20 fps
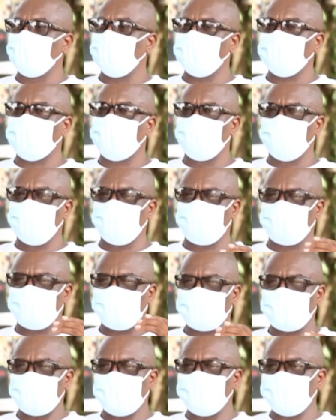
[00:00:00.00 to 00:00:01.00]
worked with
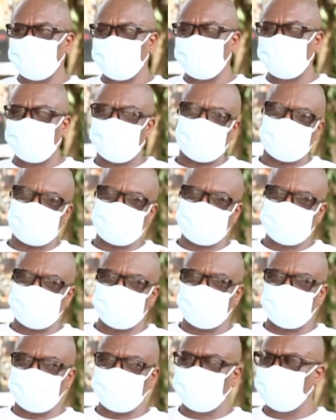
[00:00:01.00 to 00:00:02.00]
10 last year.